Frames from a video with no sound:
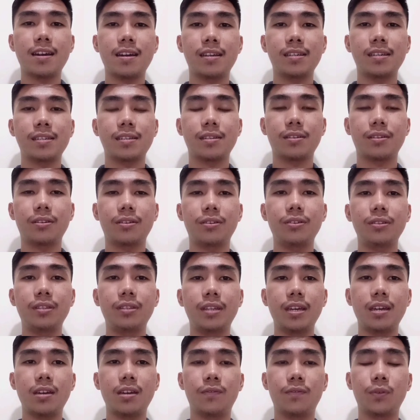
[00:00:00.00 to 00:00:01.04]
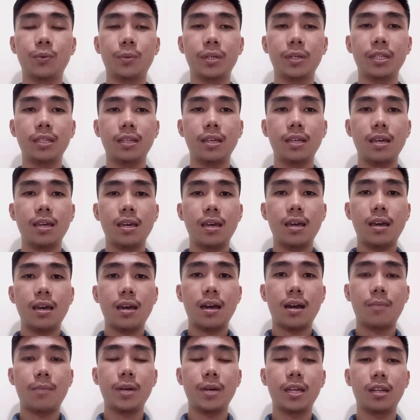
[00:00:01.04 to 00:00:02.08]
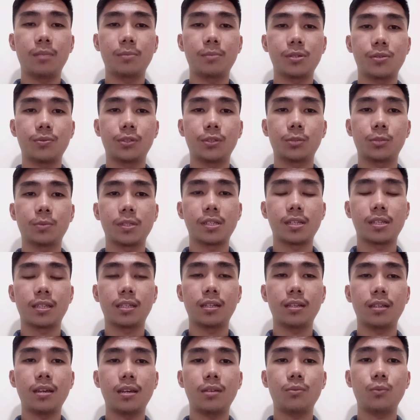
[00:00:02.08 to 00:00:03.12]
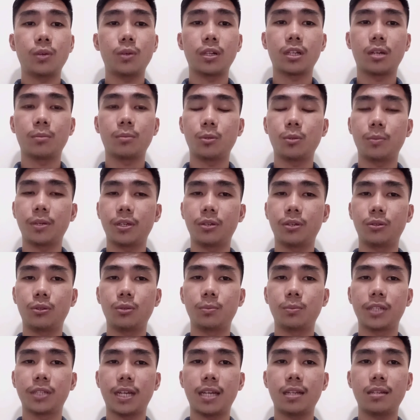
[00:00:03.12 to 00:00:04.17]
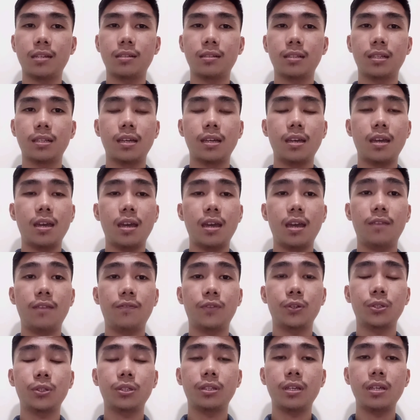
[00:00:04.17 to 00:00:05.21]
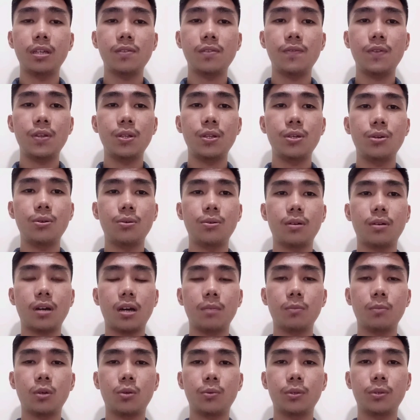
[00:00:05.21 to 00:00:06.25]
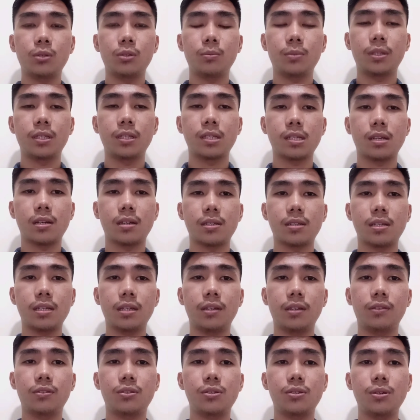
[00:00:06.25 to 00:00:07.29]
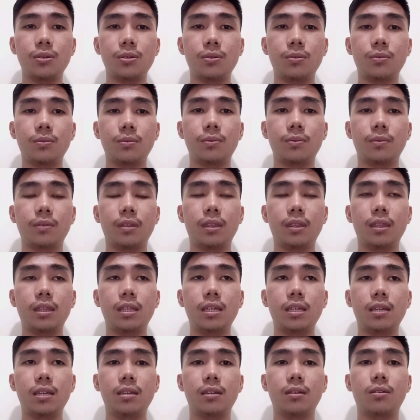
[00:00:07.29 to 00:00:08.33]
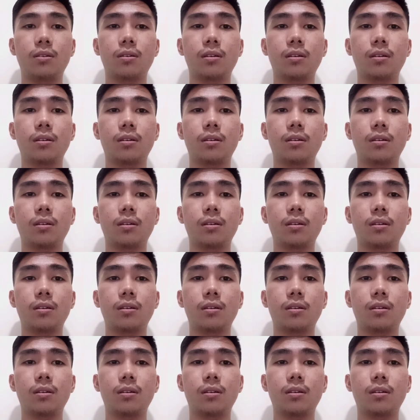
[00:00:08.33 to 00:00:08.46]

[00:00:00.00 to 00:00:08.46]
guys, good day everyone. My name is Richmond Santillan. Welcome to my YouTube channel. And for today's video, I'm going to be discussing to you the